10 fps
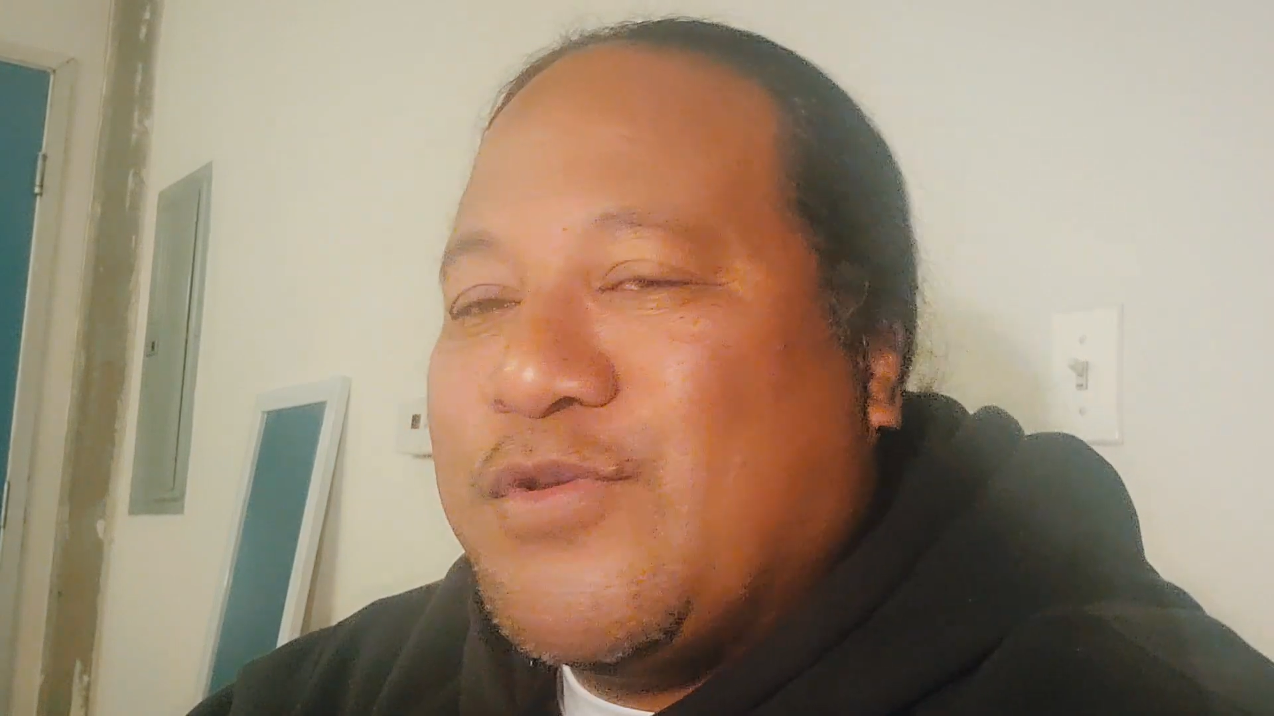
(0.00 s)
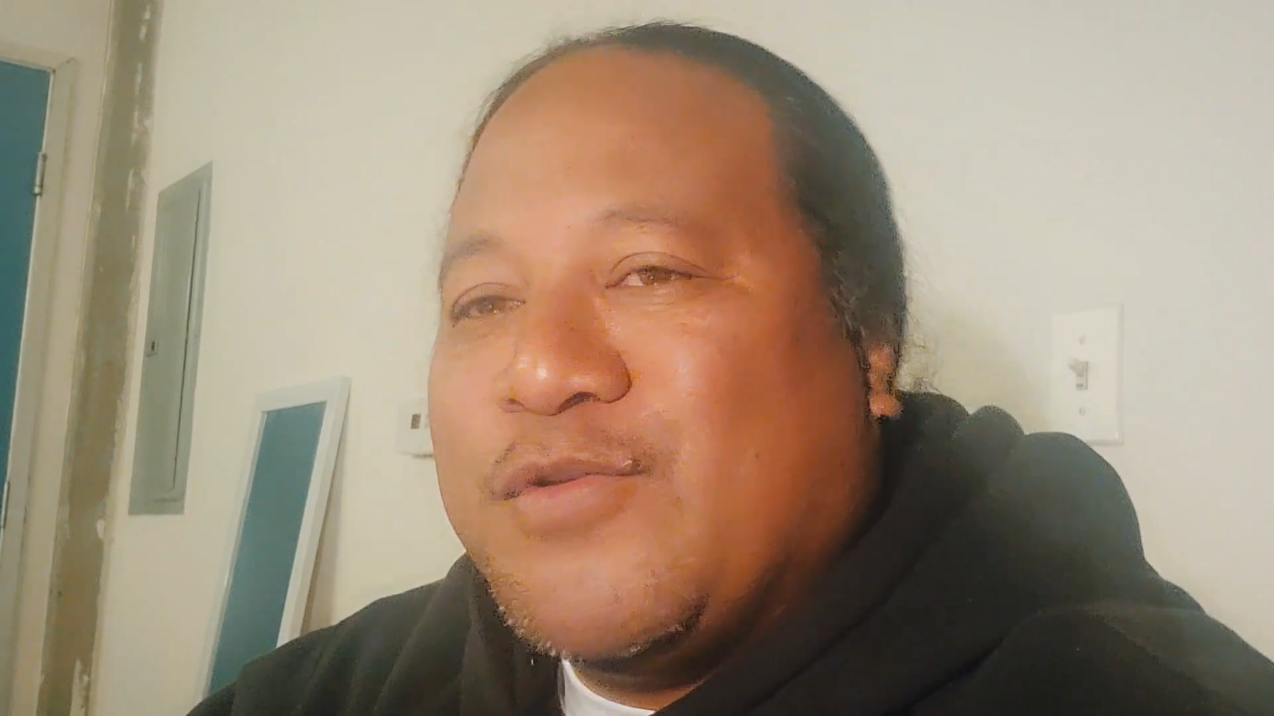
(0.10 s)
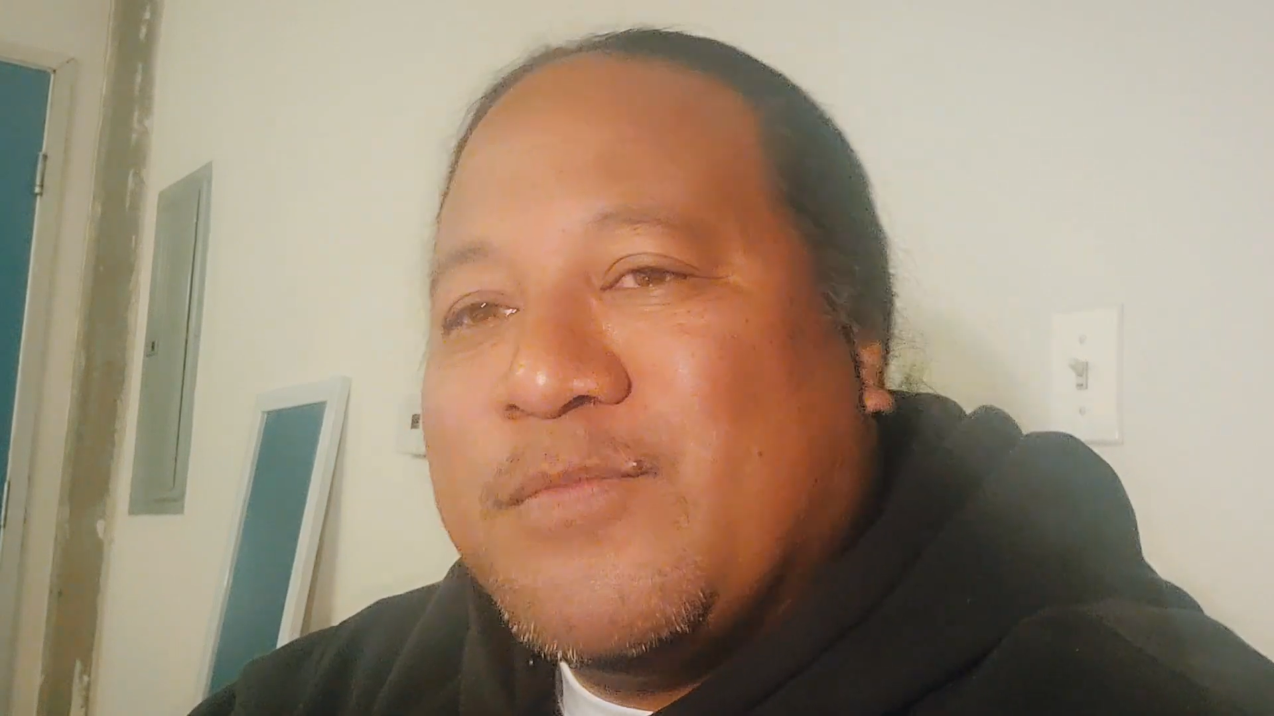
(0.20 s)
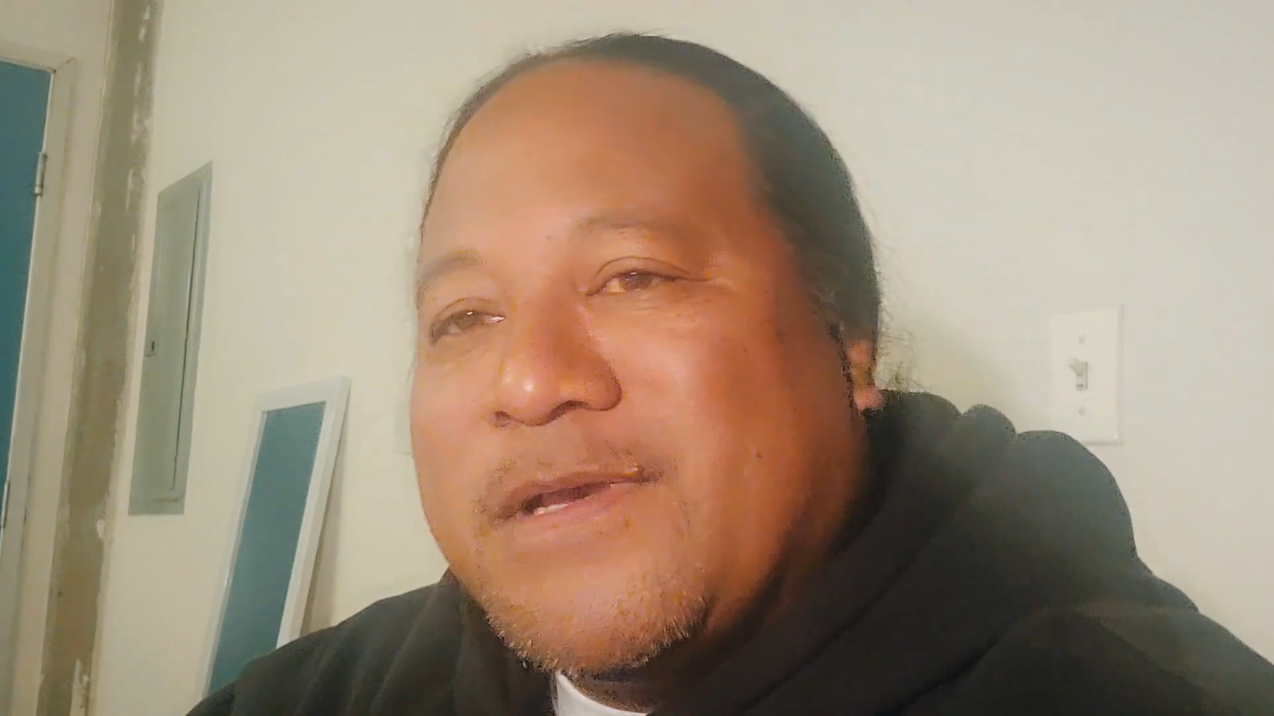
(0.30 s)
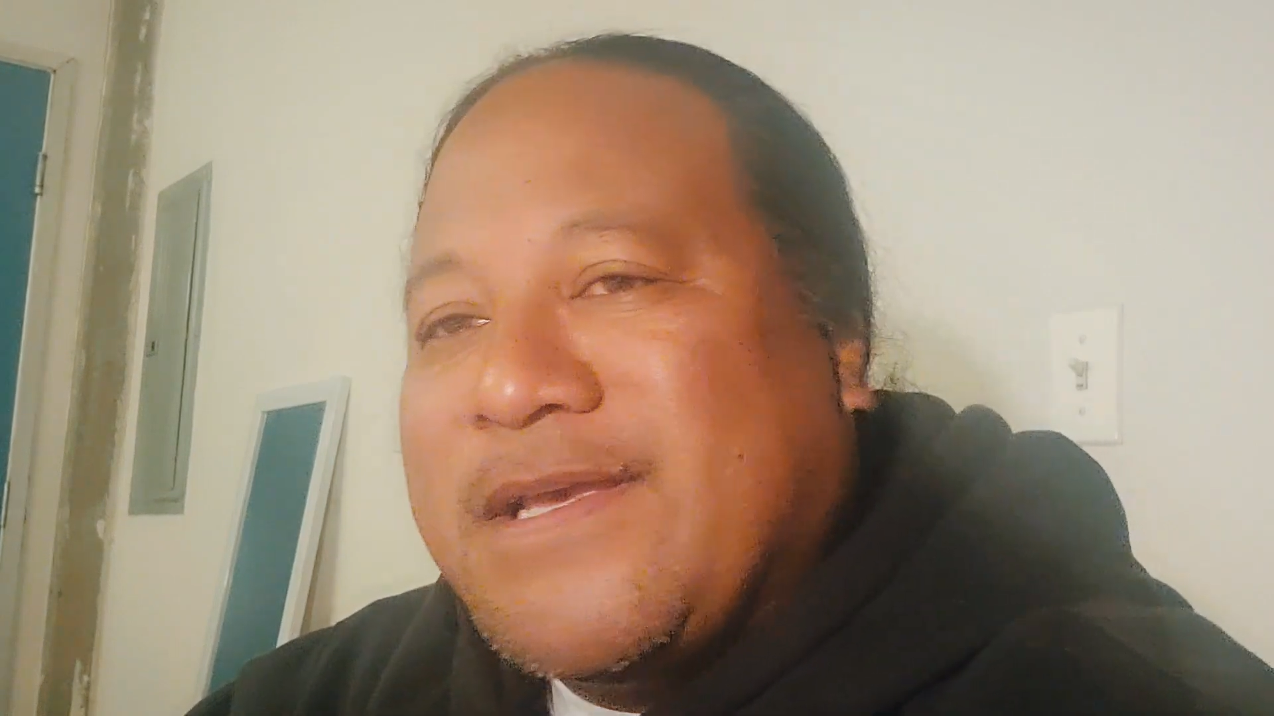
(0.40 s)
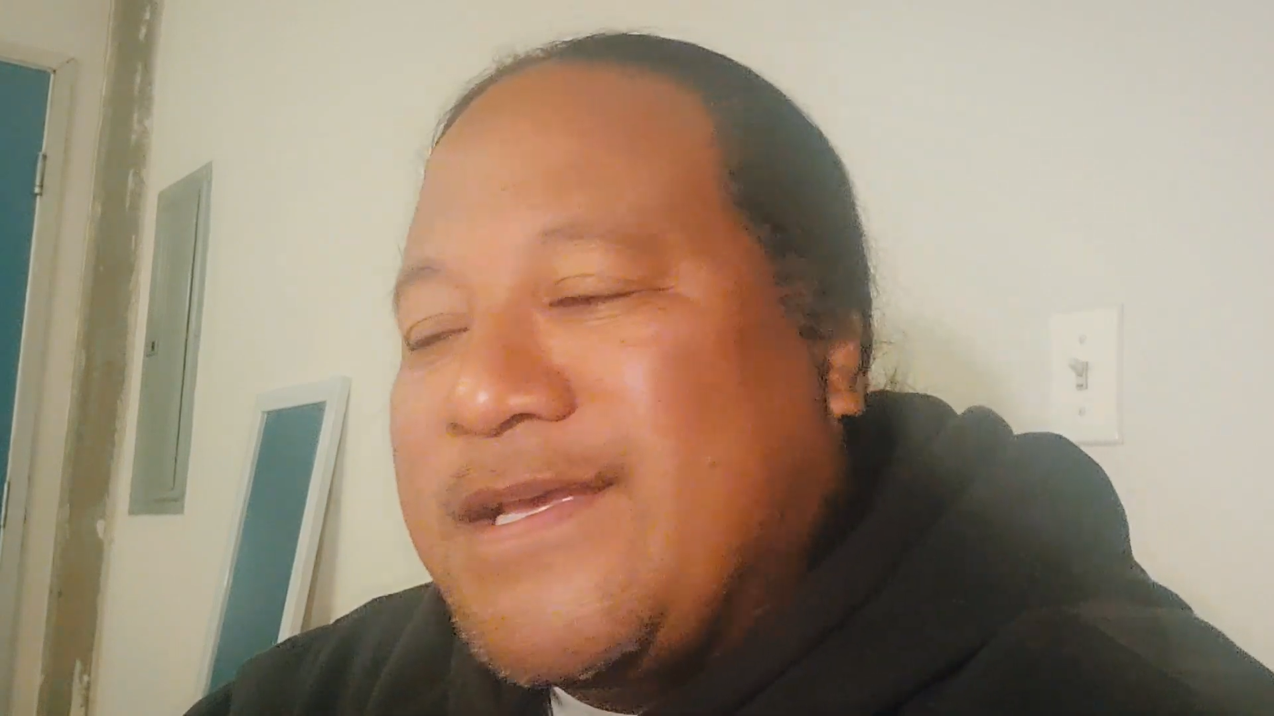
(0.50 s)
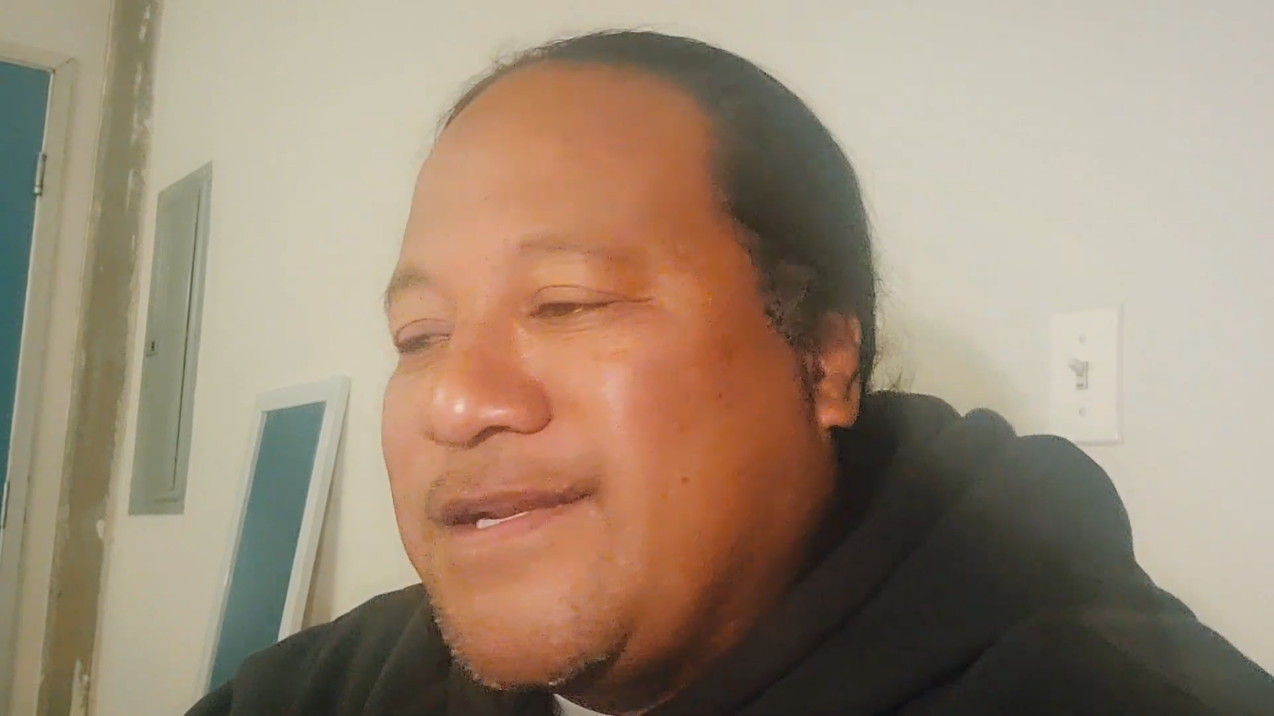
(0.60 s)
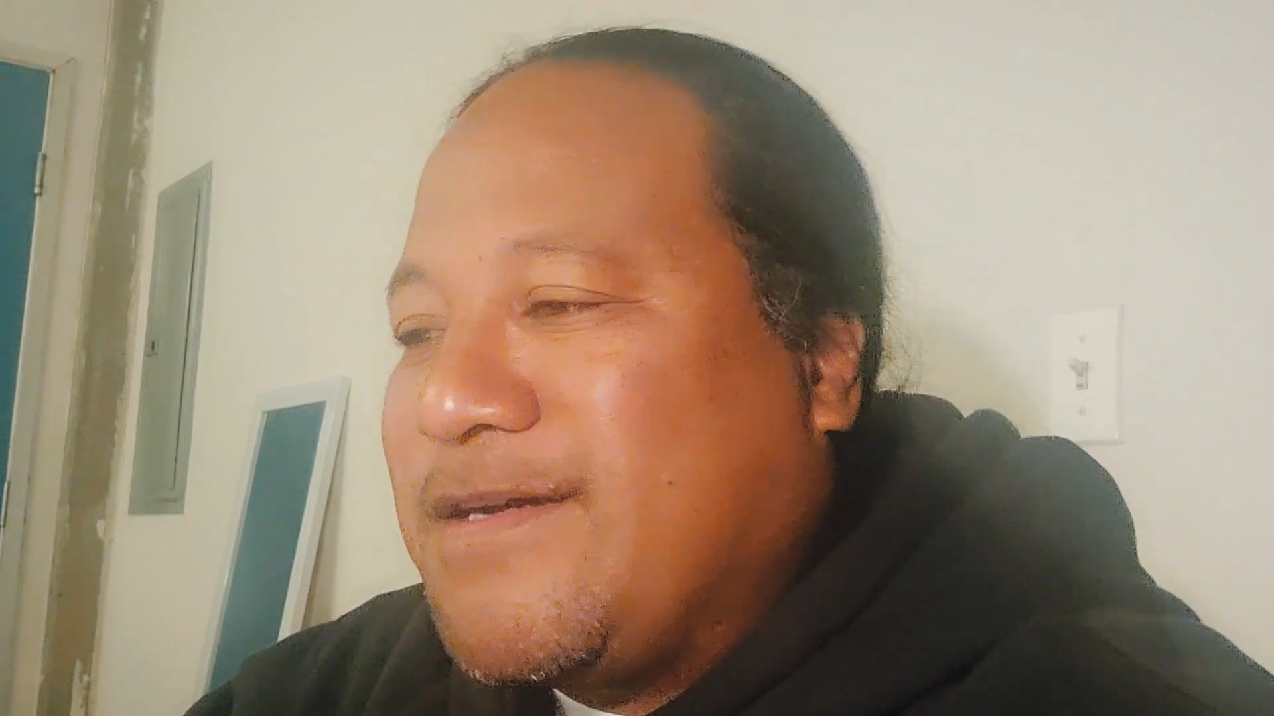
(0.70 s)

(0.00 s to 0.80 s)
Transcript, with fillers: you, man.